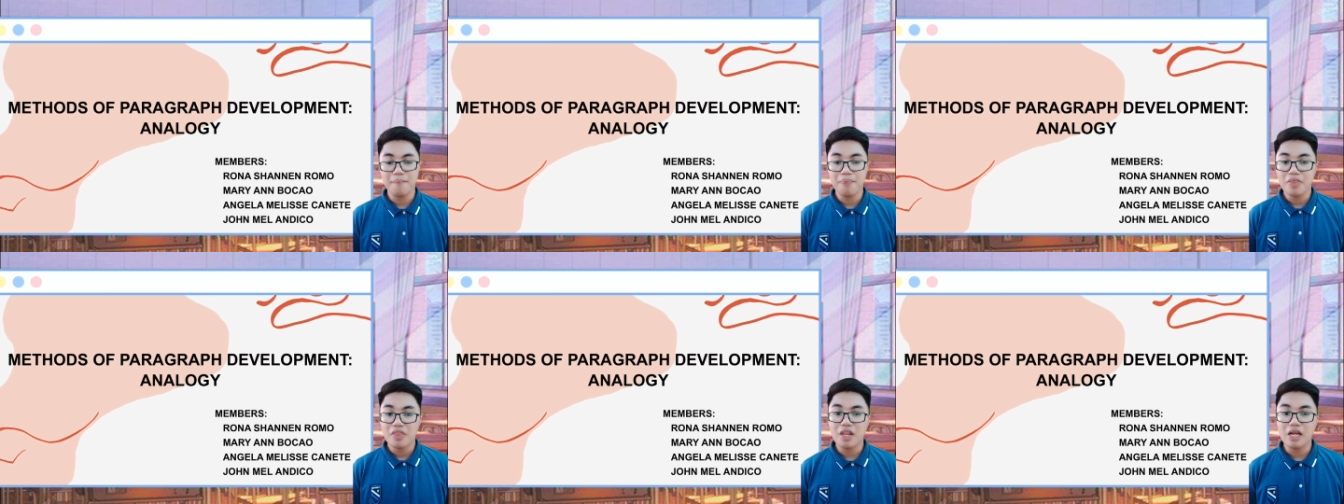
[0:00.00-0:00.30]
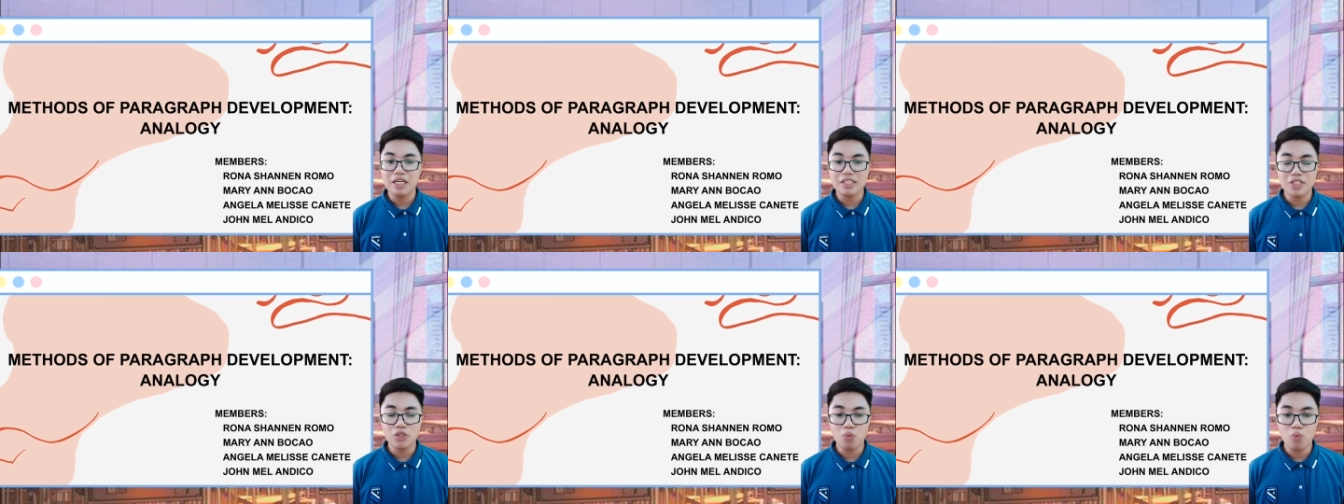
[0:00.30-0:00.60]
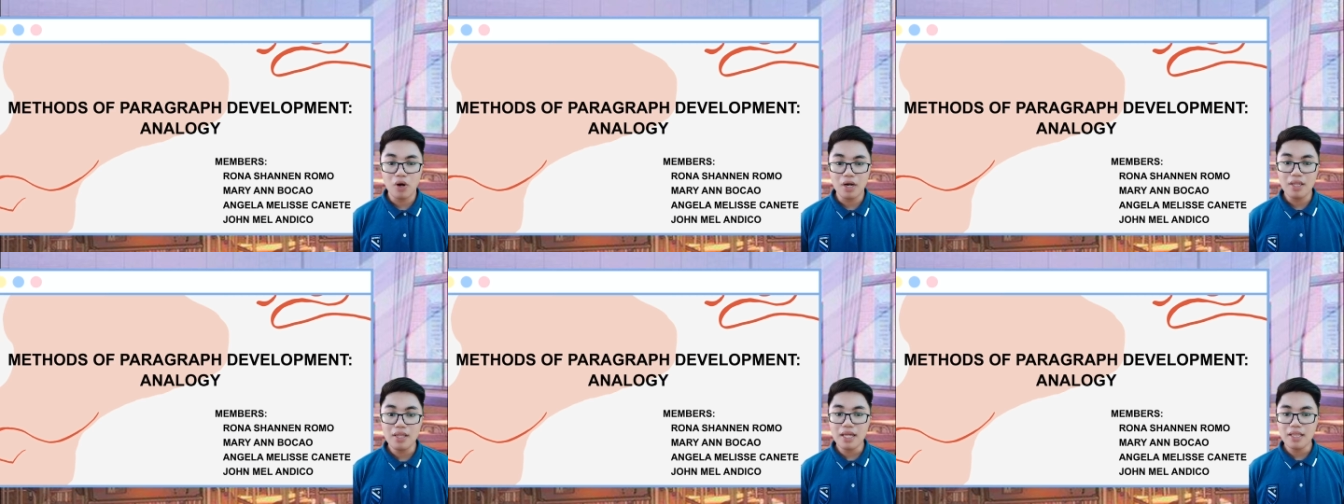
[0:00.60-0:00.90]
there is
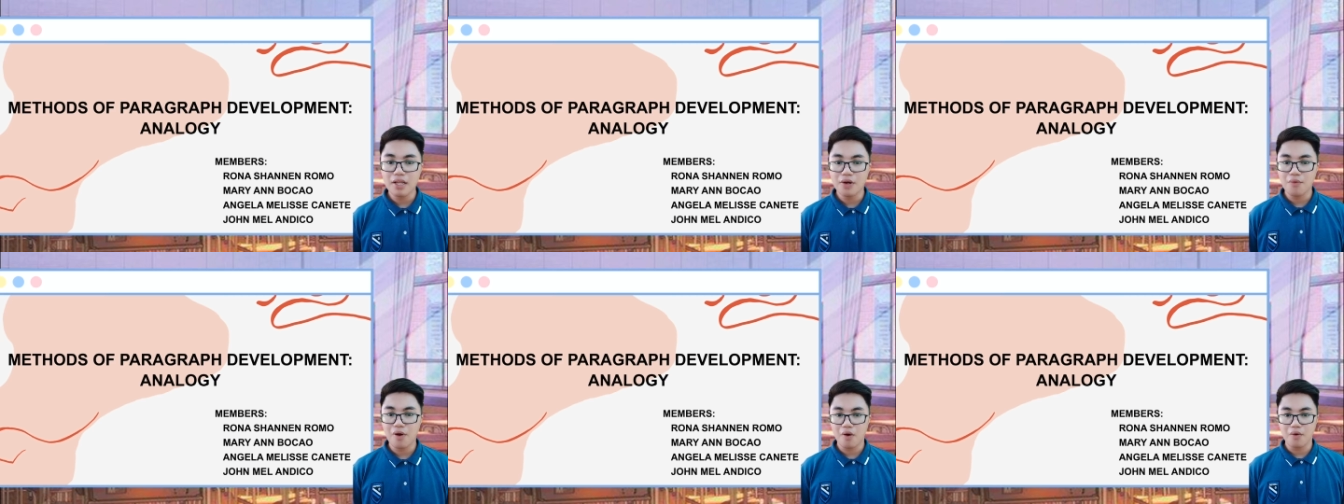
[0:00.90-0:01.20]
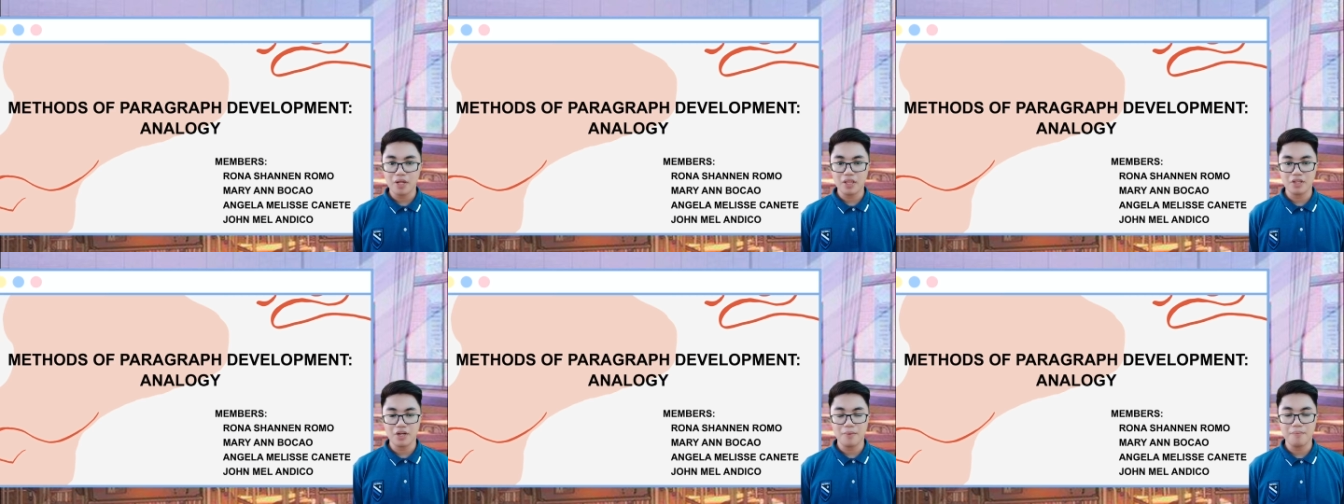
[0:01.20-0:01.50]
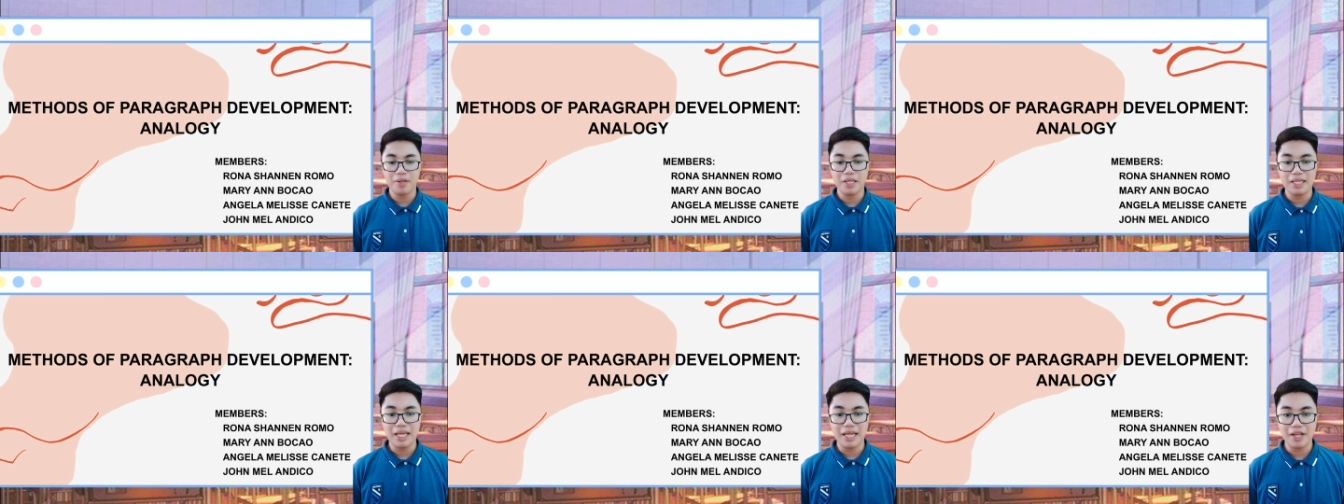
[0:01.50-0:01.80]
one literary term
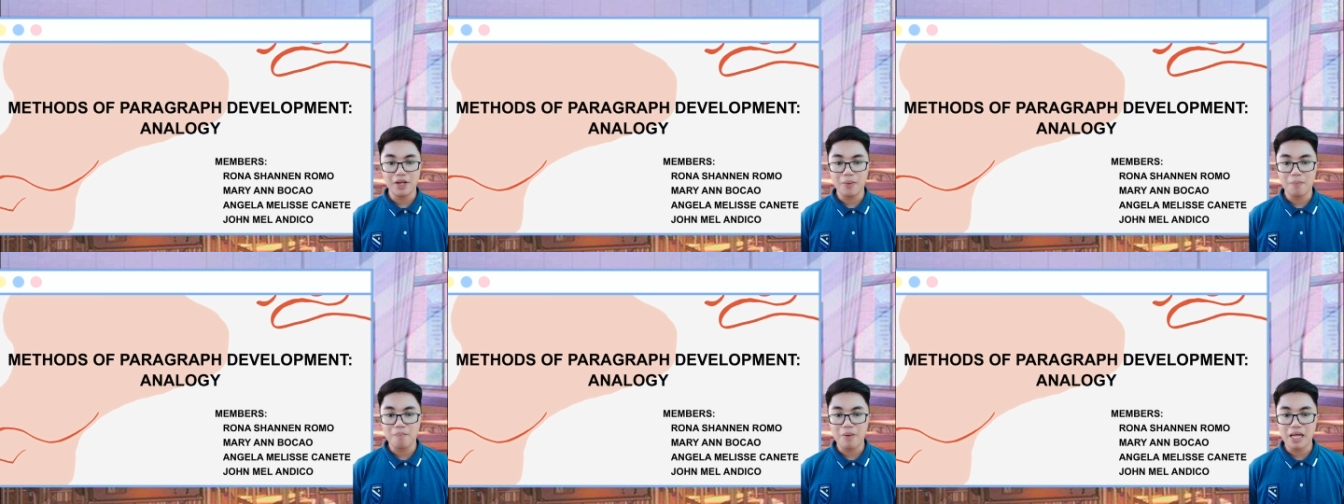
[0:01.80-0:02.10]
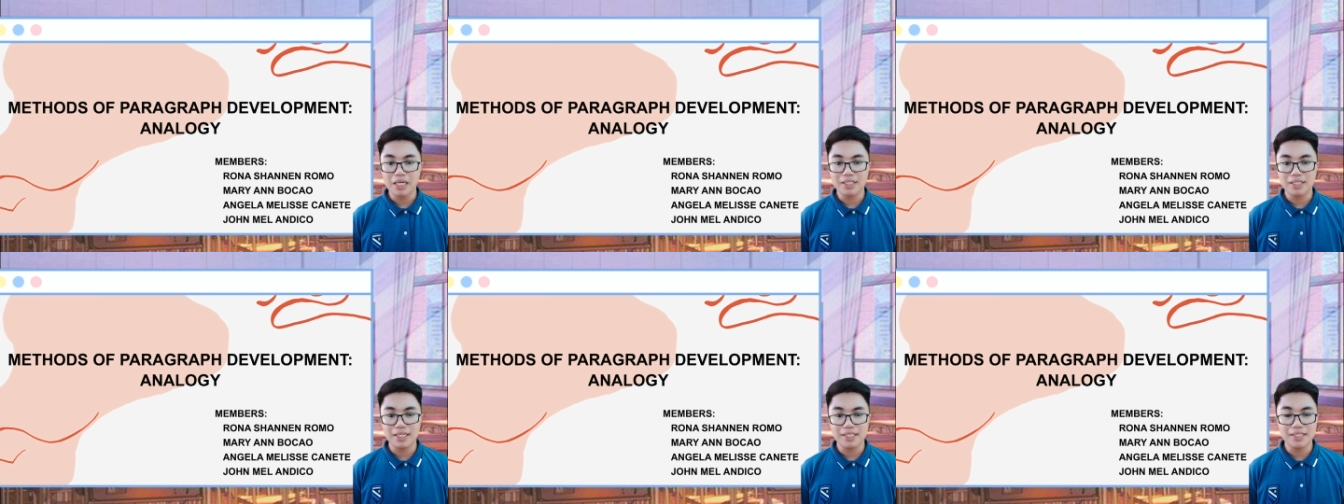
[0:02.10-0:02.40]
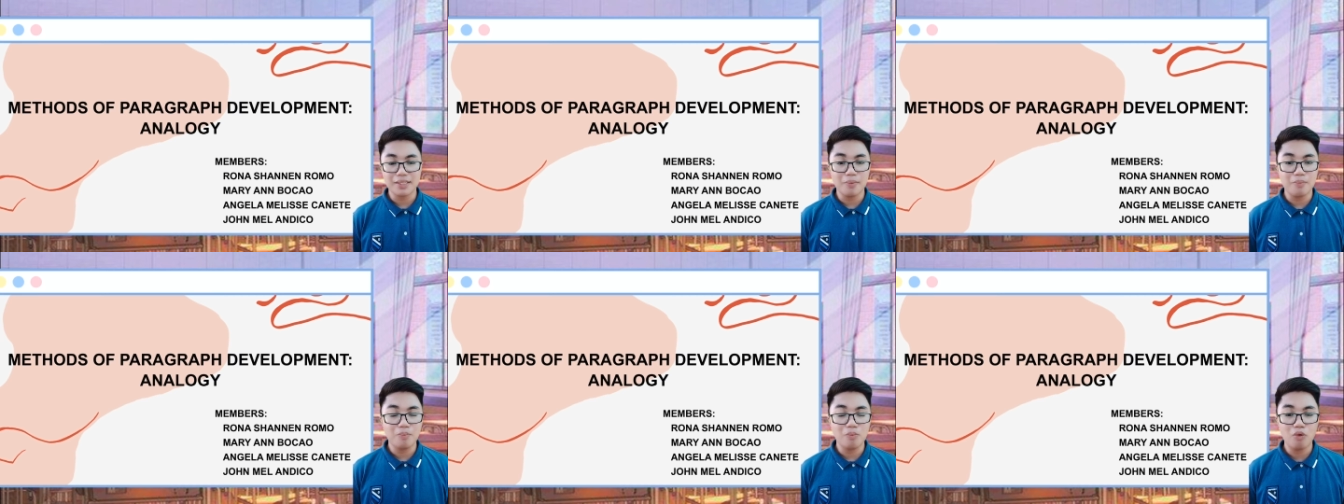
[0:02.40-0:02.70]
that encompasses
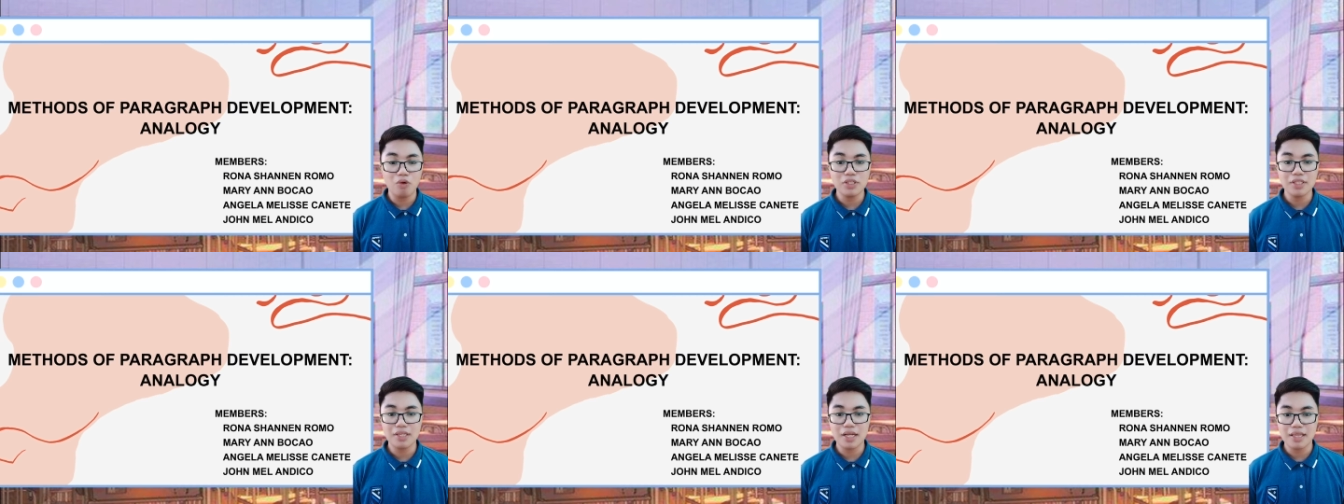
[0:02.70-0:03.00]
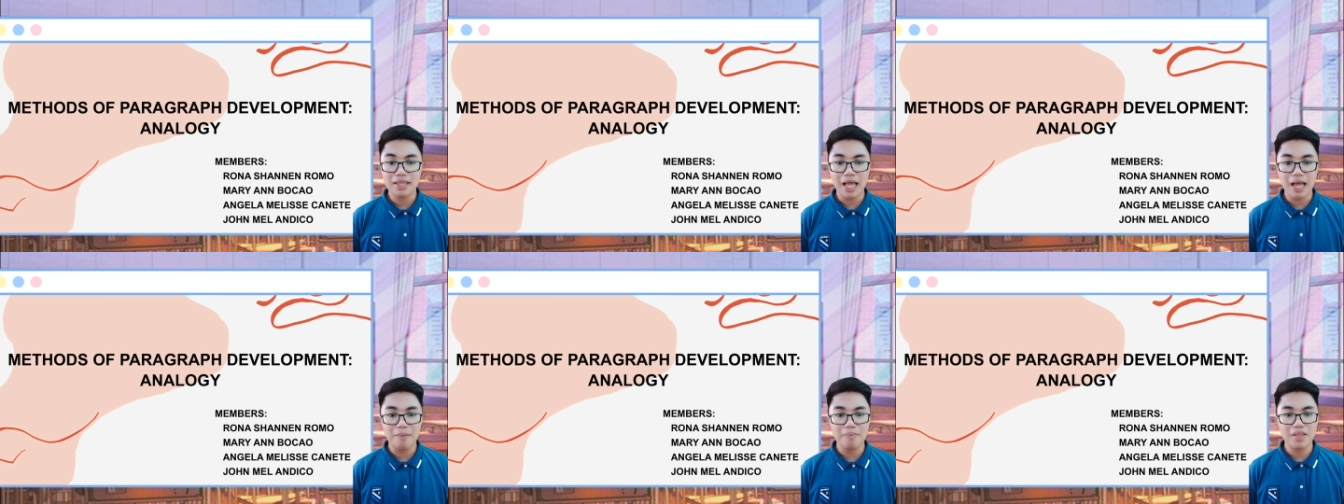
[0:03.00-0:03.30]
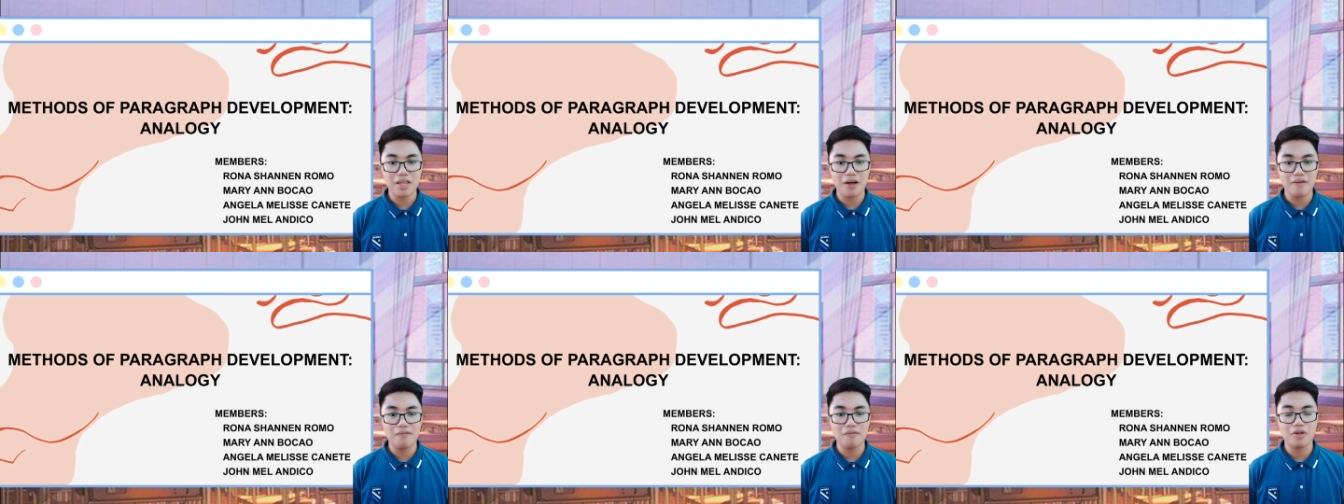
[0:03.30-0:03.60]
most types
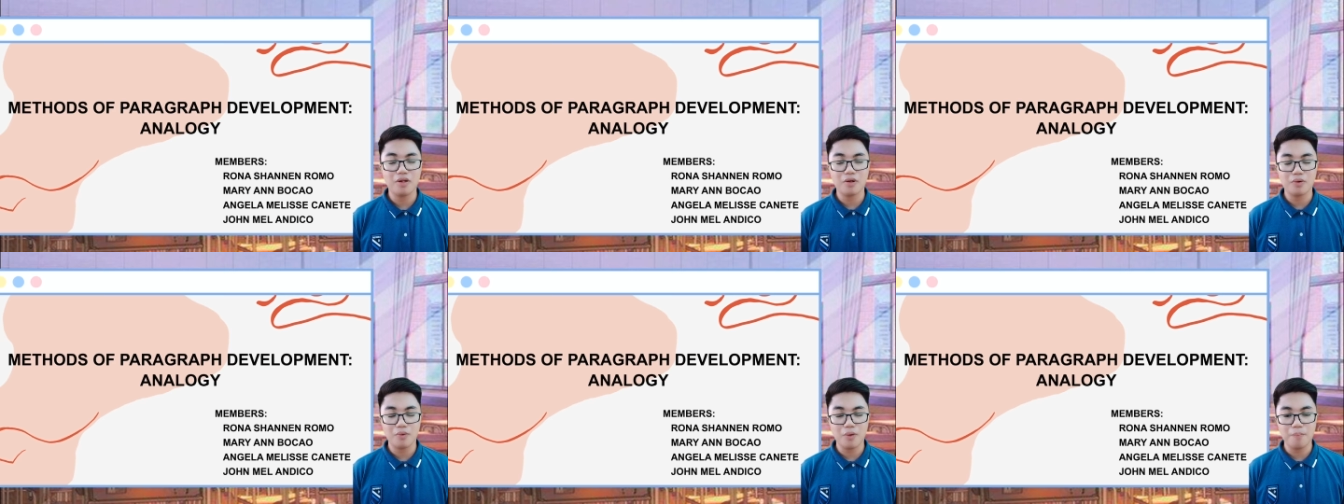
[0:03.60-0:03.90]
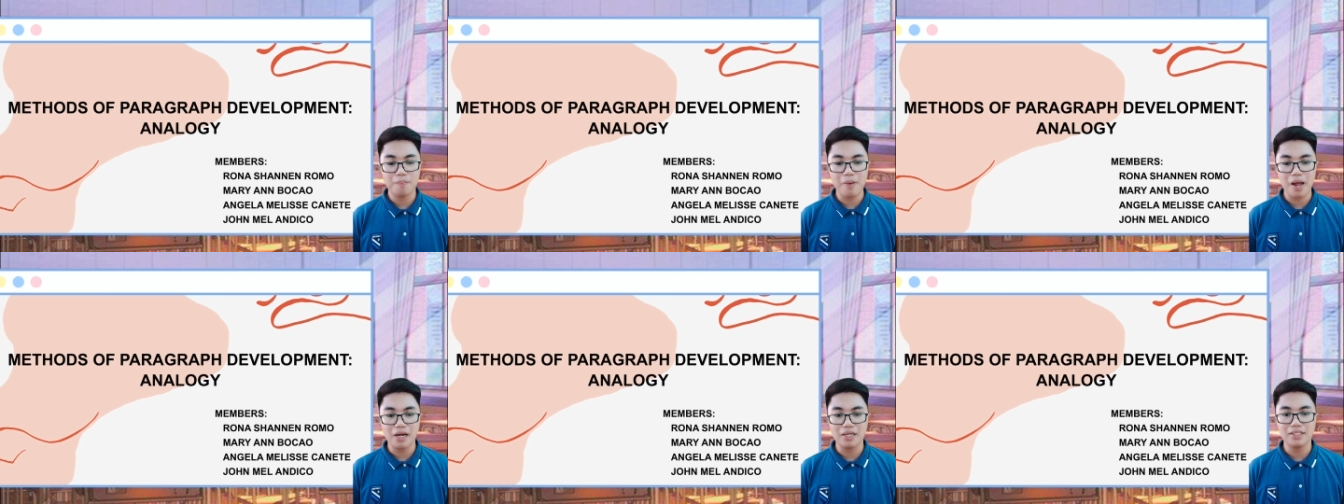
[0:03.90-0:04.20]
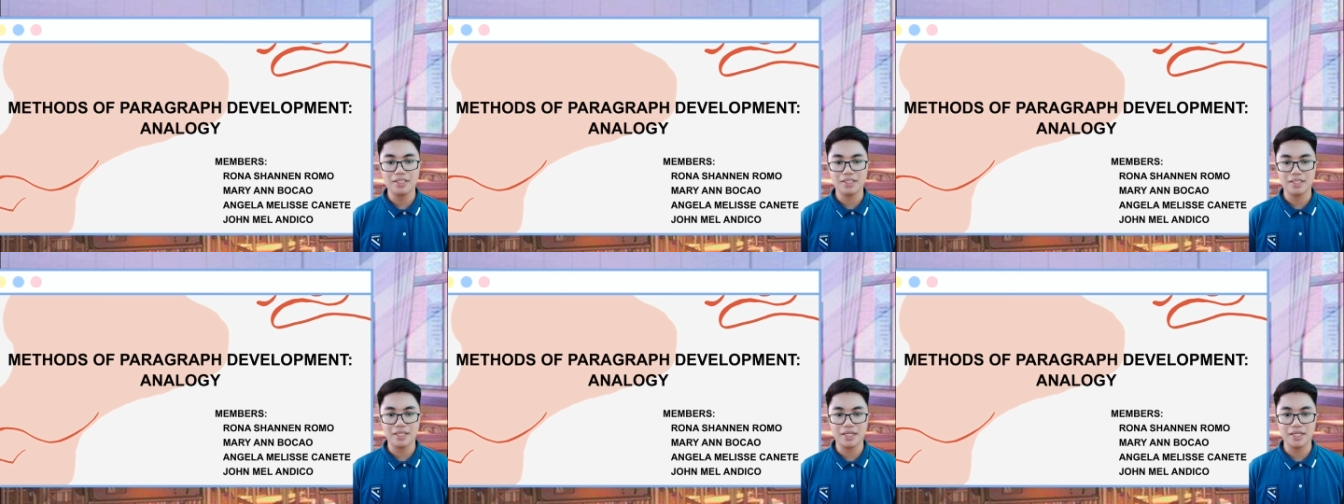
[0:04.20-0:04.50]
of
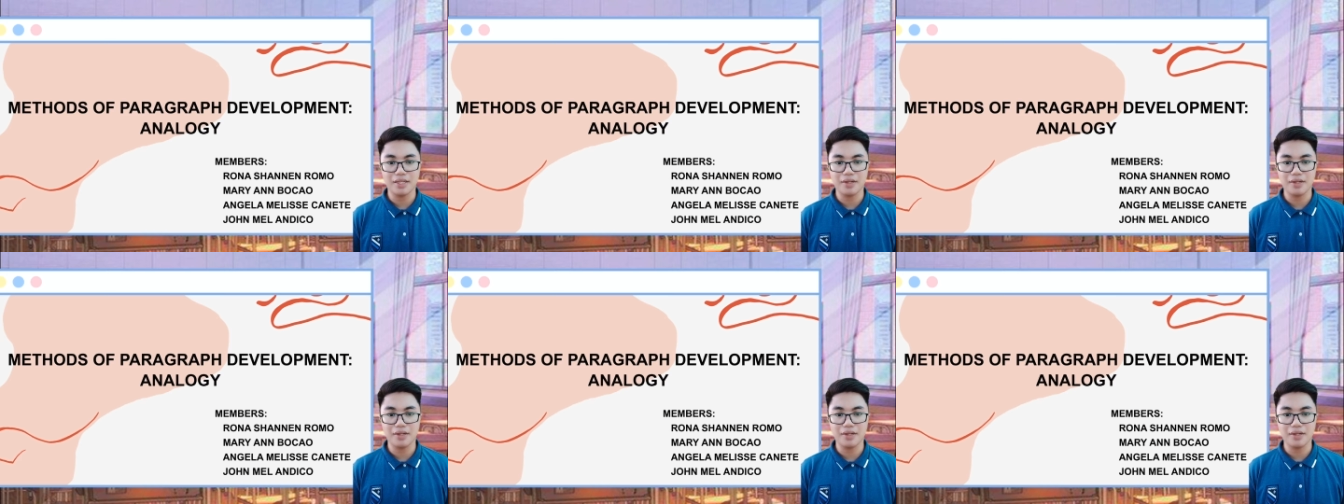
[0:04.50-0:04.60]
comparison.